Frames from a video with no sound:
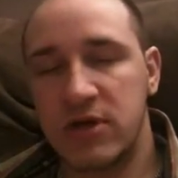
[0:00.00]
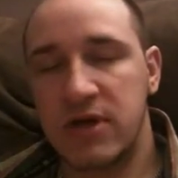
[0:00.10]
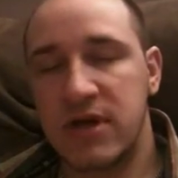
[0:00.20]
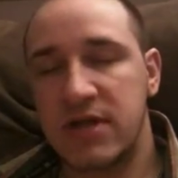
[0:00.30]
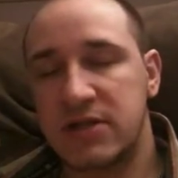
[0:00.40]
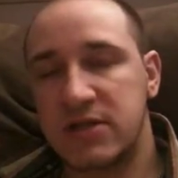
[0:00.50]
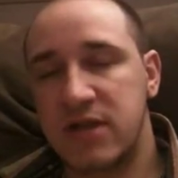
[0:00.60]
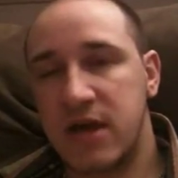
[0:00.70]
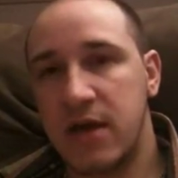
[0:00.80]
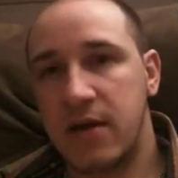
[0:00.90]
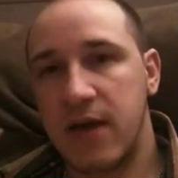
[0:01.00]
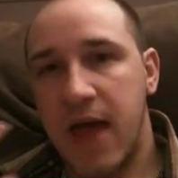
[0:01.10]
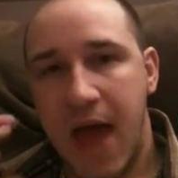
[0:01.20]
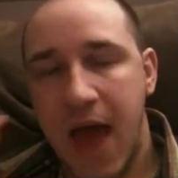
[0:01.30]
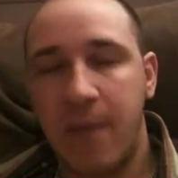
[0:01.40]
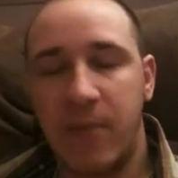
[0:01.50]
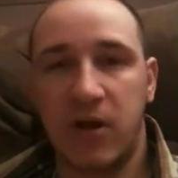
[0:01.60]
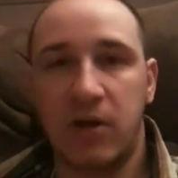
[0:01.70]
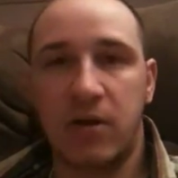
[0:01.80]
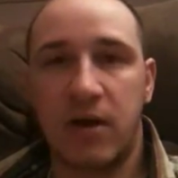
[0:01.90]
needs to
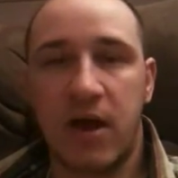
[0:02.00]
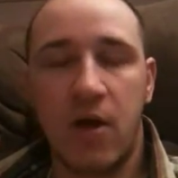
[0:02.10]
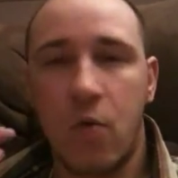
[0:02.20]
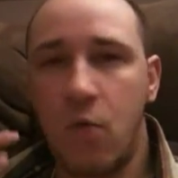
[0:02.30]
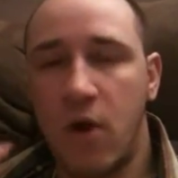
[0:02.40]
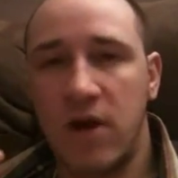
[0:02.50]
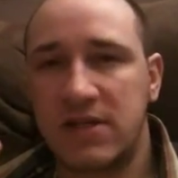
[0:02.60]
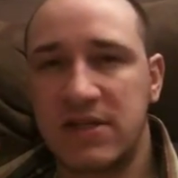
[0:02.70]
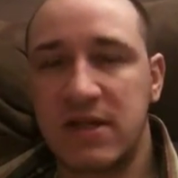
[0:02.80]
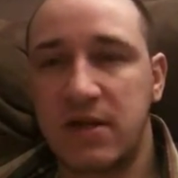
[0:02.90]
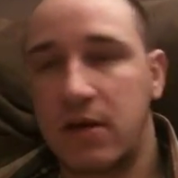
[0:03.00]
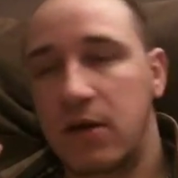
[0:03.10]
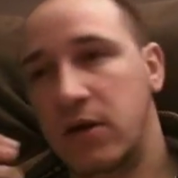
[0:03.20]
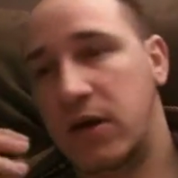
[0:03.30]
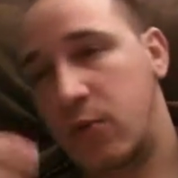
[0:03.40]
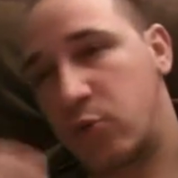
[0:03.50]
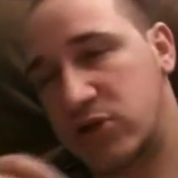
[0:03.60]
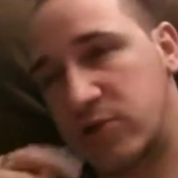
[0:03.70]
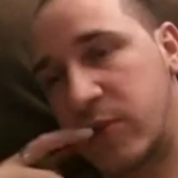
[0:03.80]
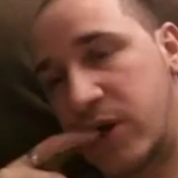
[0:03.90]
happen. I don't want to see, okay, I
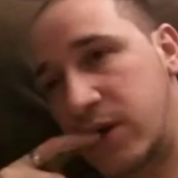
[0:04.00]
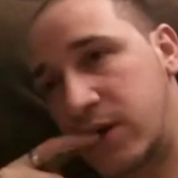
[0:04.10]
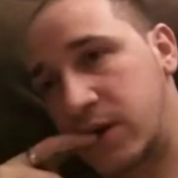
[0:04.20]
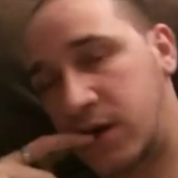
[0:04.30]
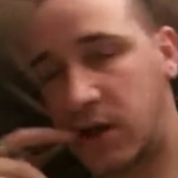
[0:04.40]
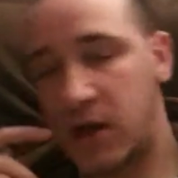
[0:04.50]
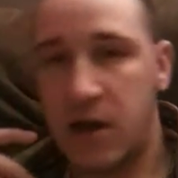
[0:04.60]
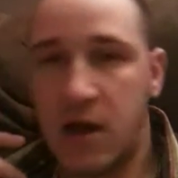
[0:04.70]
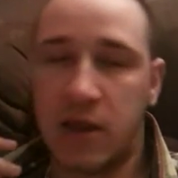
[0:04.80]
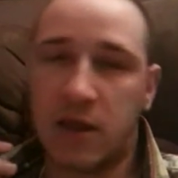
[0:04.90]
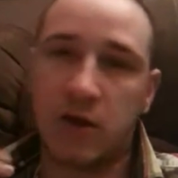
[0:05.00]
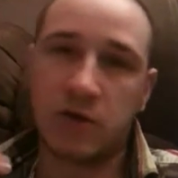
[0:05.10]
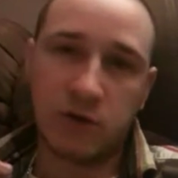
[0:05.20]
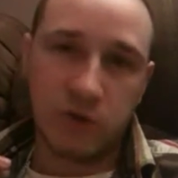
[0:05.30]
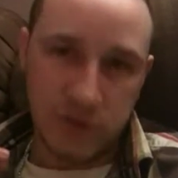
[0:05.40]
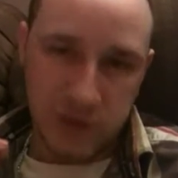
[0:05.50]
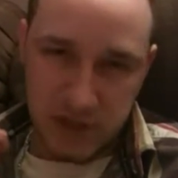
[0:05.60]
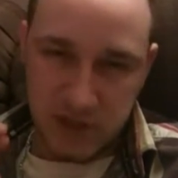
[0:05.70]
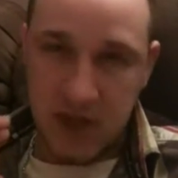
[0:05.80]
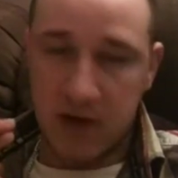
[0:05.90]
press a button, okay, now the character goes
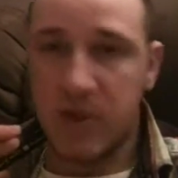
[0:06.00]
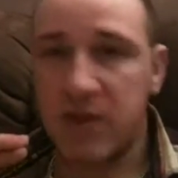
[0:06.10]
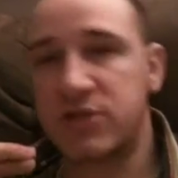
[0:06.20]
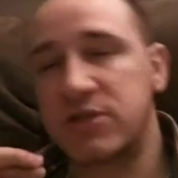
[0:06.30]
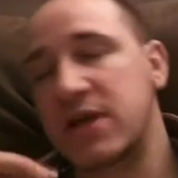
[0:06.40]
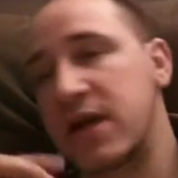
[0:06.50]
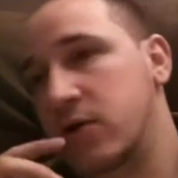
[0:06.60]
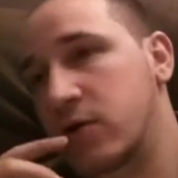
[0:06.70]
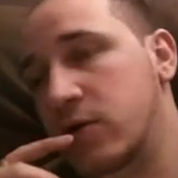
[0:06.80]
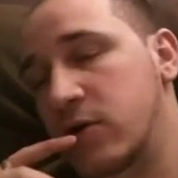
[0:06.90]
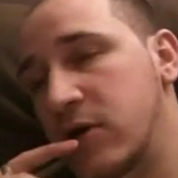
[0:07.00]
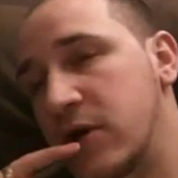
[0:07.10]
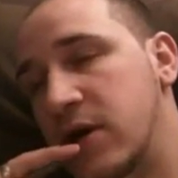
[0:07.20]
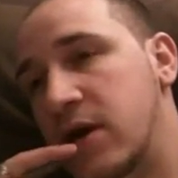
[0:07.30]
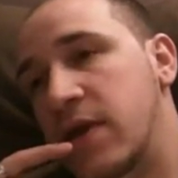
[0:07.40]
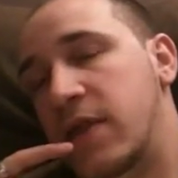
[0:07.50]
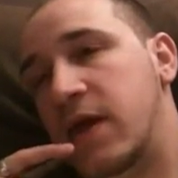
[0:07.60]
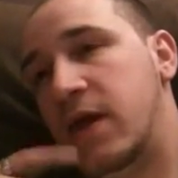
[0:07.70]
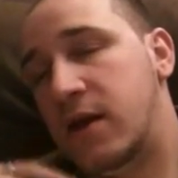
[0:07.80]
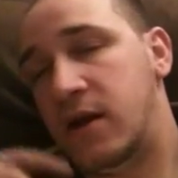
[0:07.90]
into this animation cycle, and
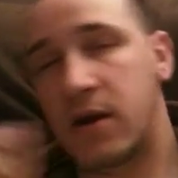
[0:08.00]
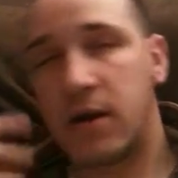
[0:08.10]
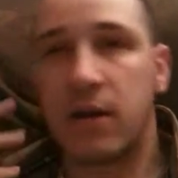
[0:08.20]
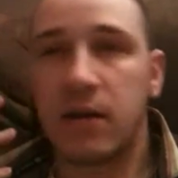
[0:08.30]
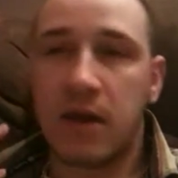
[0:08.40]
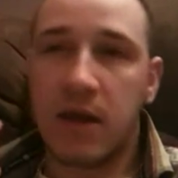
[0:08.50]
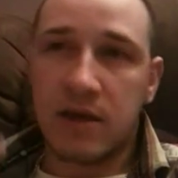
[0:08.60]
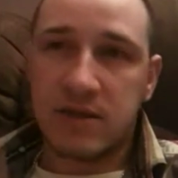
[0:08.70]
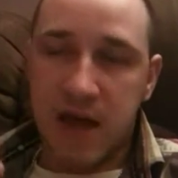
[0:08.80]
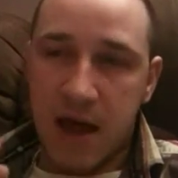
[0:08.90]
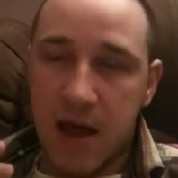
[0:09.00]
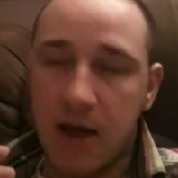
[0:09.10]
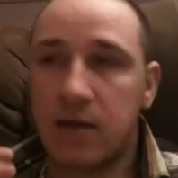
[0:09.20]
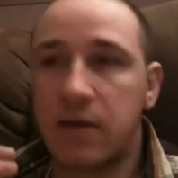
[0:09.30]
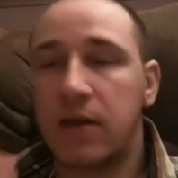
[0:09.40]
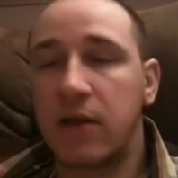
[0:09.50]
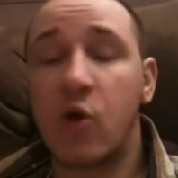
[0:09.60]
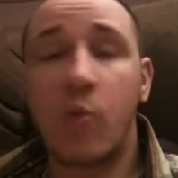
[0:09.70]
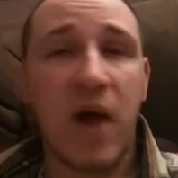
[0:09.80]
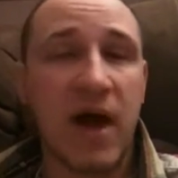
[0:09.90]
then they attack, and then they
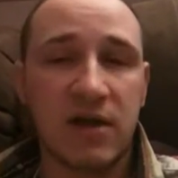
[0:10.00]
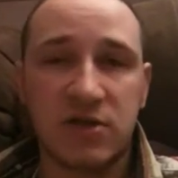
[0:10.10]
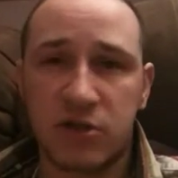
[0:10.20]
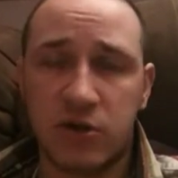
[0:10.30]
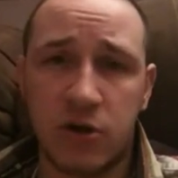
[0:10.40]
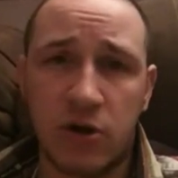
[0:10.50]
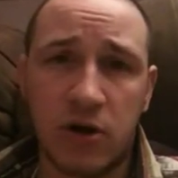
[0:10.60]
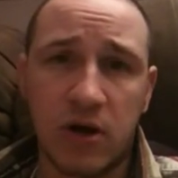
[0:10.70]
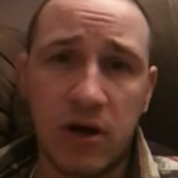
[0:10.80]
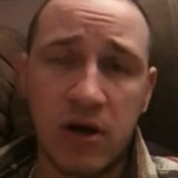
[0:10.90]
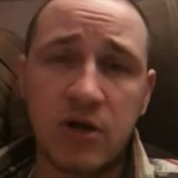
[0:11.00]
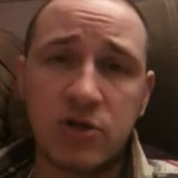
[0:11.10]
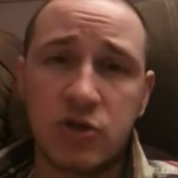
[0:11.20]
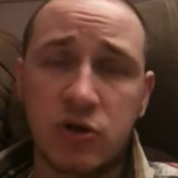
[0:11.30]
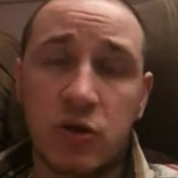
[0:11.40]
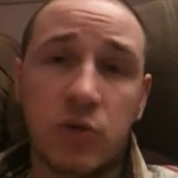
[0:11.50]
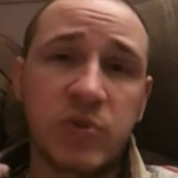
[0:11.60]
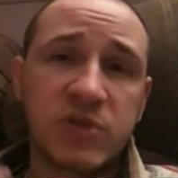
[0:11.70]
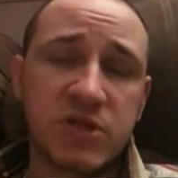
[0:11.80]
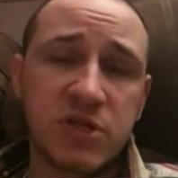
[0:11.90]
go back into their initial
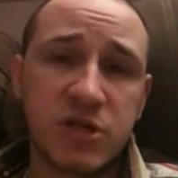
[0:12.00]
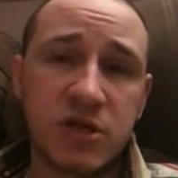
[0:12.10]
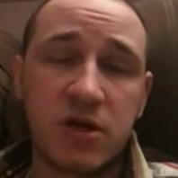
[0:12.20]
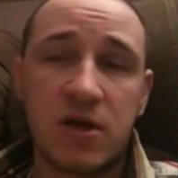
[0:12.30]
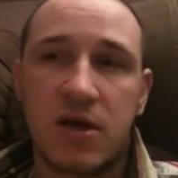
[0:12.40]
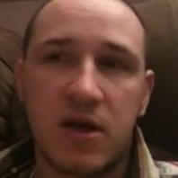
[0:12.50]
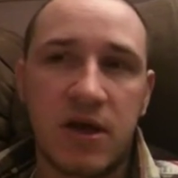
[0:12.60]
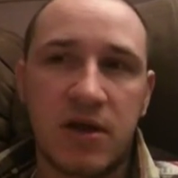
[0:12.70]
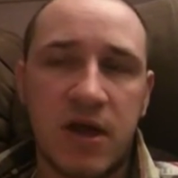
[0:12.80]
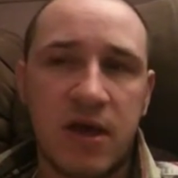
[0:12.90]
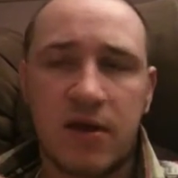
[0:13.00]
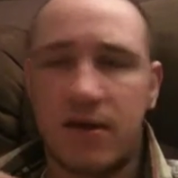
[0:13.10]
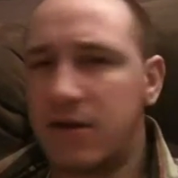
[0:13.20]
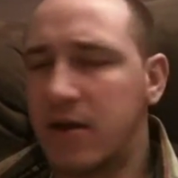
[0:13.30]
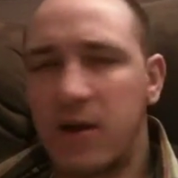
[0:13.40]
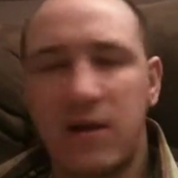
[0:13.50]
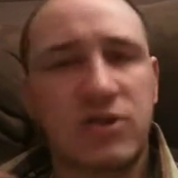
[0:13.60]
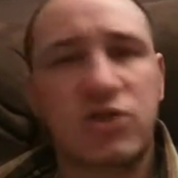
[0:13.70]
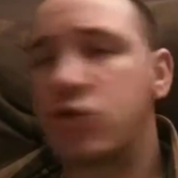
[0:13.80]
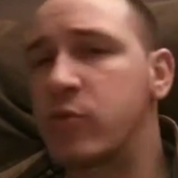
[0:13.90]
position, and then
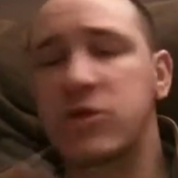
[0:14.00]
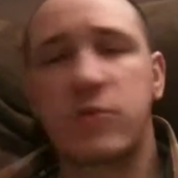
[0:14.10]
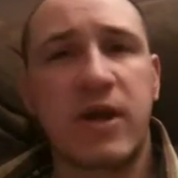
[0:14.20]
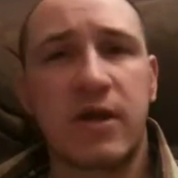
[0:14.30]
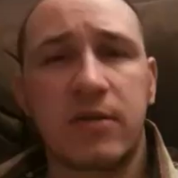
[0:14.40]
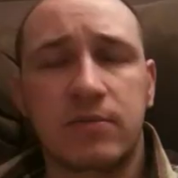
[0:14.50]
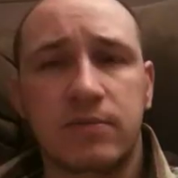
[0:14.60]
it's too much waiting.